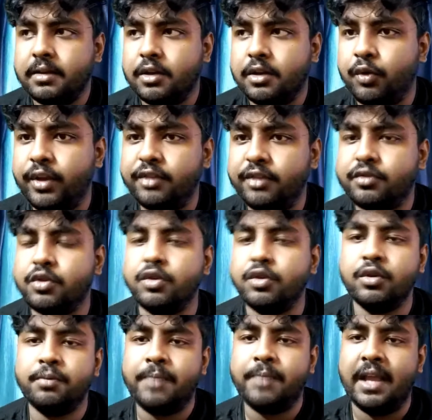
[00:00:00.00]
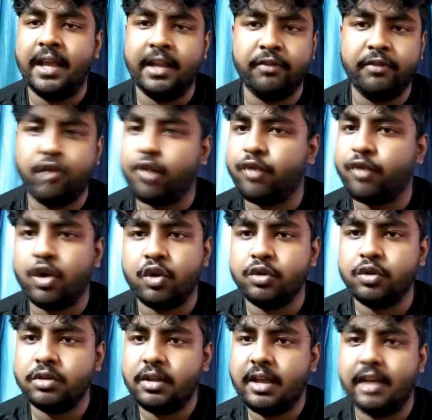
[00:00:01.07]
We used to play in
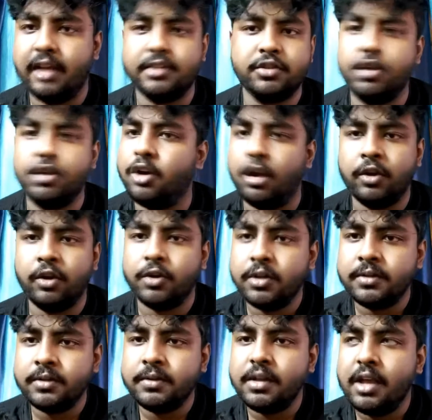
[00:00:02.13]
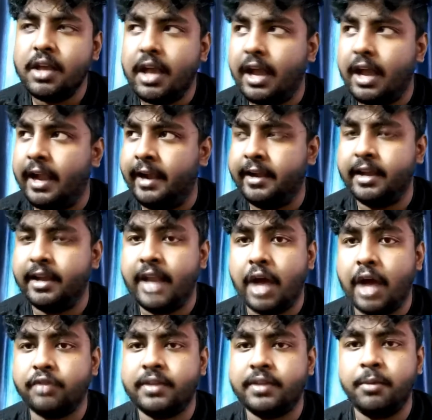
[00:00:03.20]
4-4-2, as we all know, and
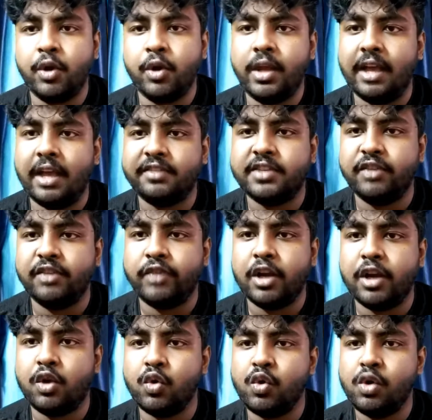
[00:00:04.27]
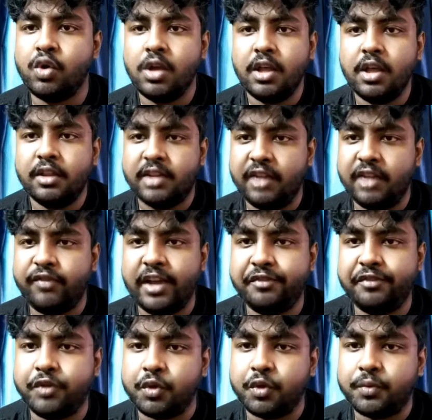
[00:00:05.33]
now Simeone has shifted to
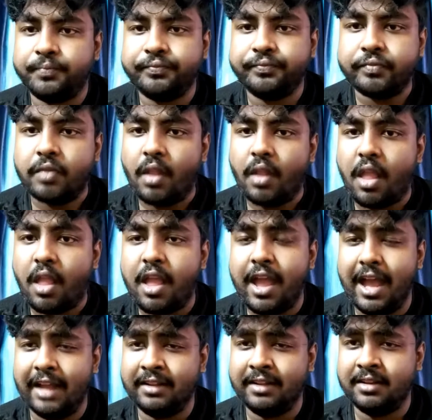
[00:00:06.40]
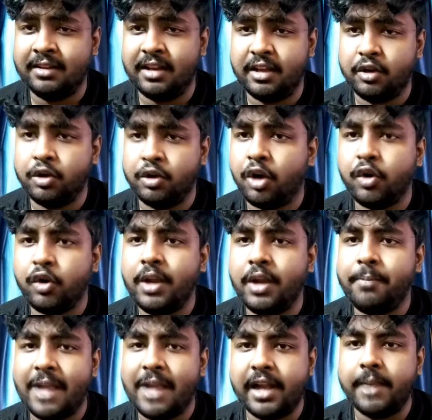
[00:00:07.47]
3-5-2. And not only
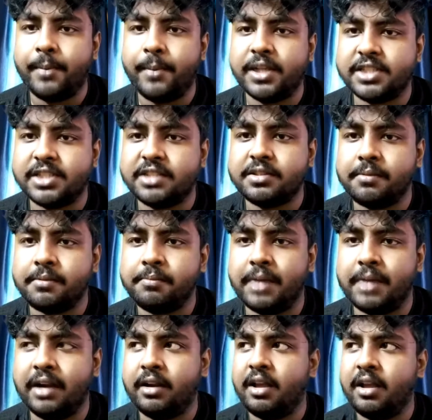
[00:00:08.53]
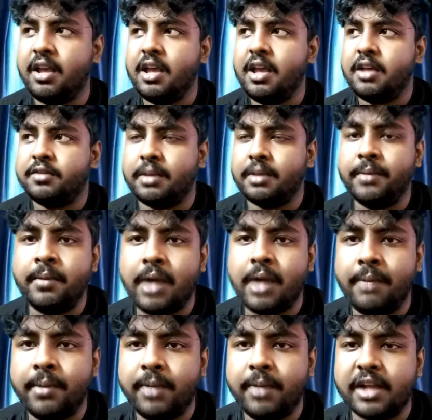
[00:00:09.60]
player departures, but some
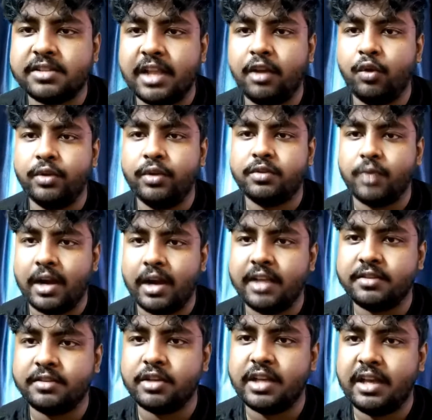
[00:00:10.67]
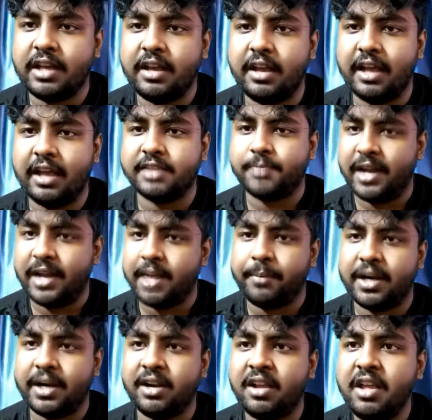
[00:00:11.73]
incoming players like Luis Suarez has played a
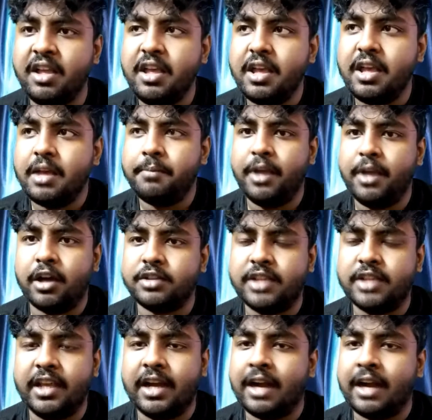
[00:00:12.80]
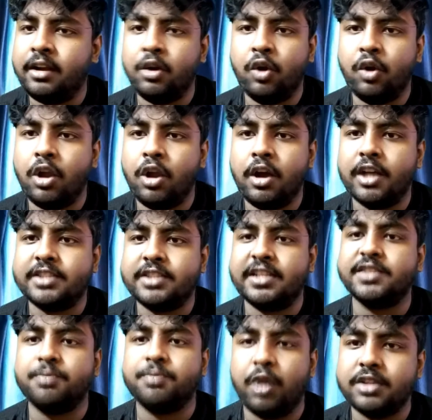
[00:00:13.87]
part, because he can't no longer
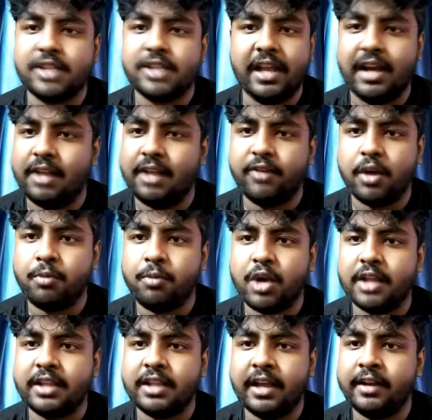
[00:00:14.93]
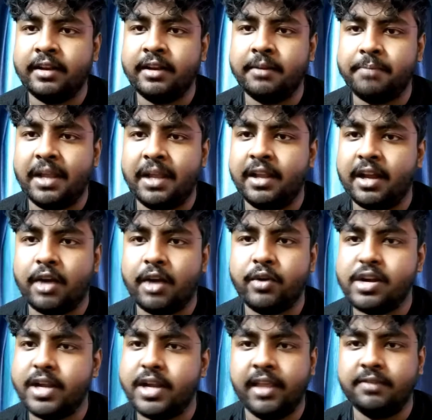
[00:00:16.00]
chase balls like Alvaro Morata and play in a
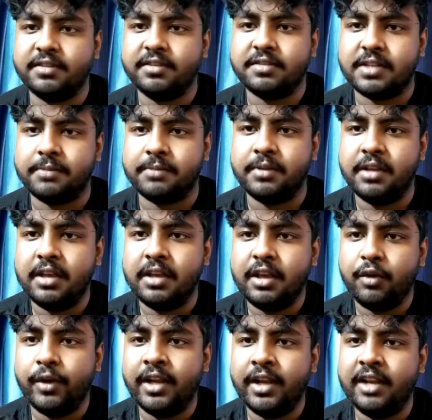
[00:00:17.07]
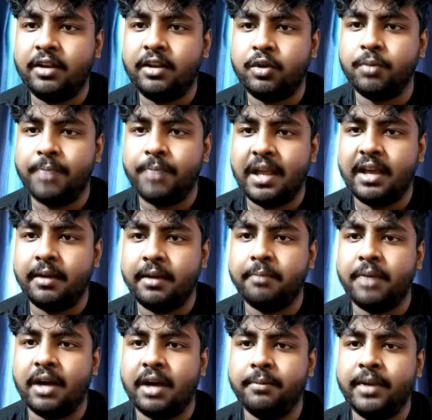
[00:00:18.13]
counter-attacking system. We need to play
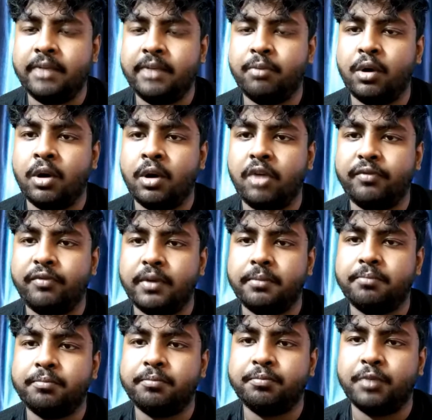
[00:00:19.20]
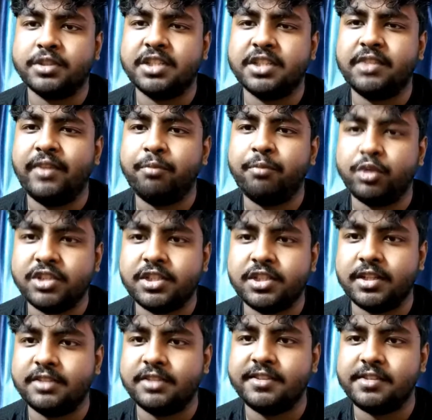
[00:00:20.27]
a bit more of a possessive and
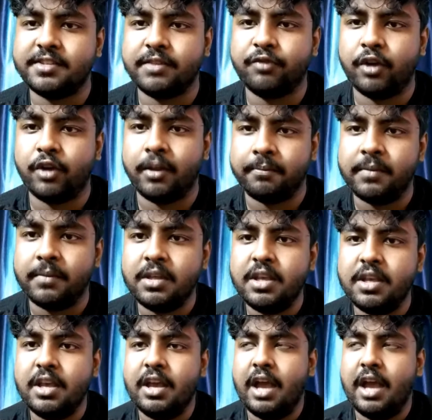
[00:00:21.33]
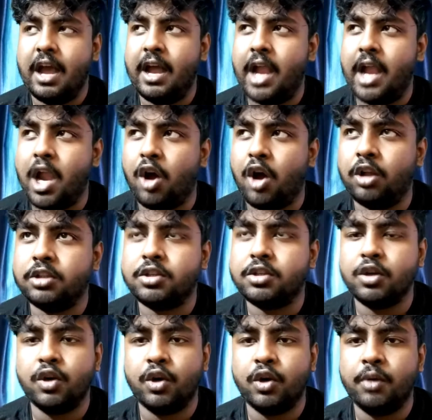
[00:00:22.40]
positional system for him. And
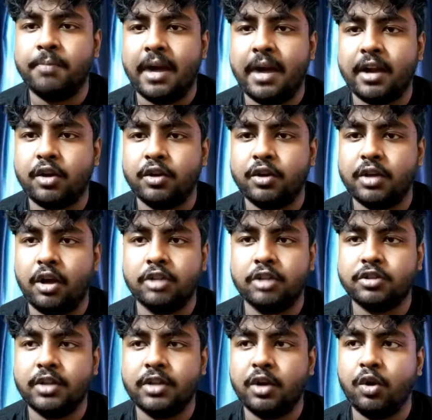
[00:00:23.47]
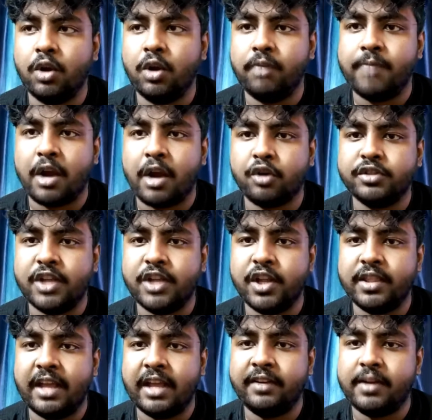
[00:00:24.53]
also the role of Marcos
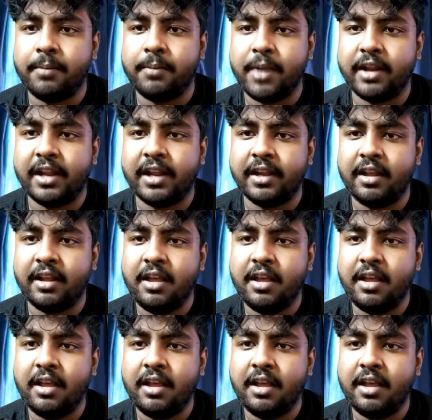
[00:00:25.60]
Llorente and Trippier